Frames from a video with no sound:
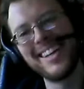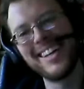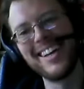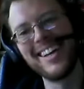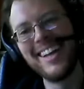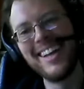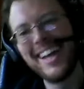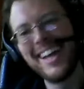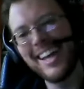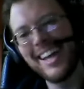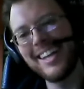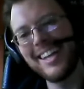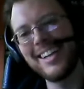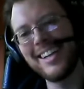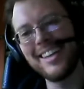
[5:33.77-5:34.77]
And
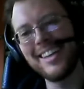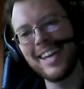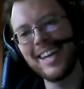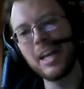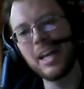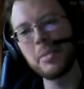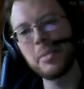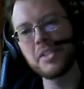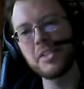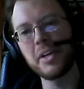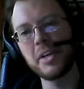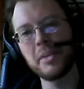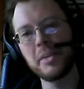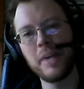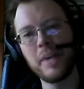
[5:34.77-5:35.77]
that got me started
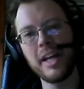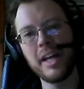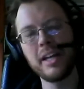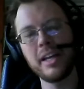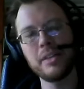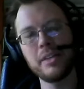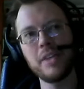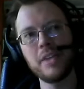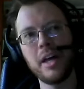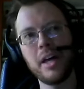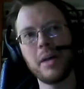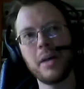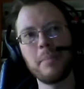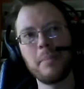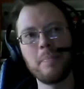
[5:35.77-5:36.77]
writing.
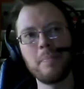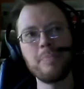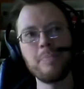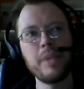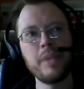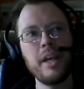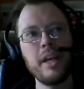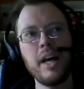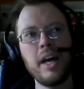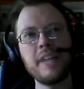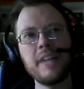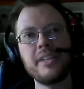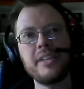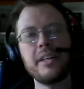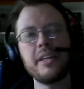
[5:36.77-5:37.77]
I
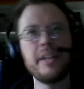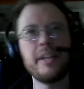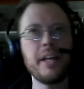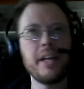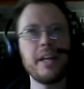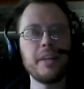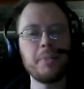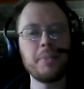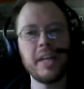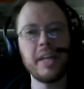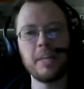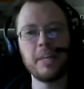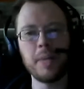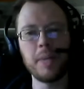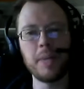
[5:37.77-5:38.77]
did The Plane
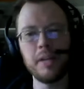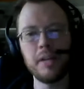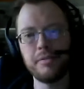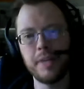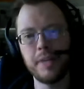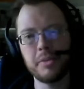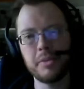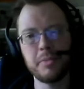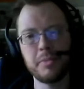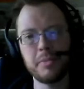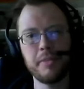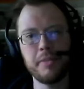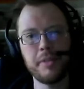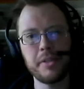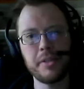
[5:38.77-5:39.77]
Above. That was my
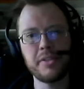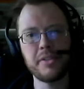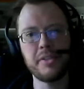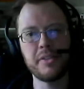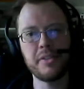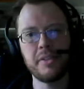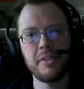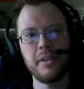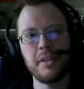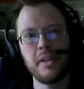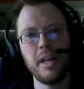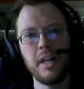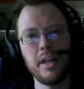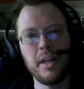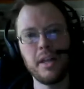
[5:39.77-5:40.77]
first
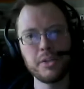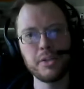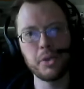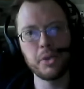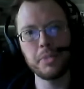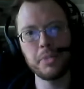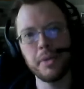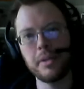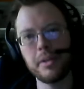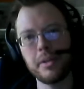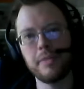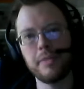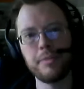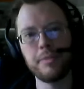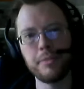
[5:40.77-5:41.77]
source book from
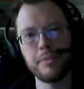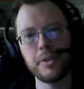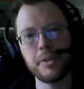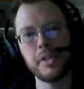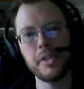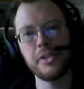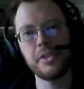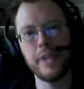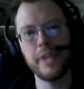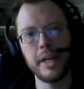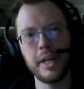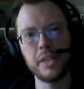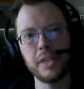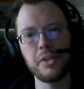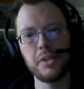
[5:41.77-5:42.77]
4th edition that I
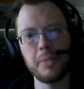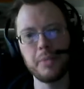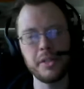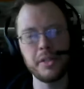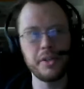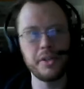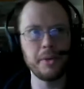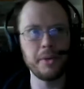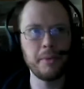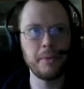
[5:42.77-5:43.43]
contributed to.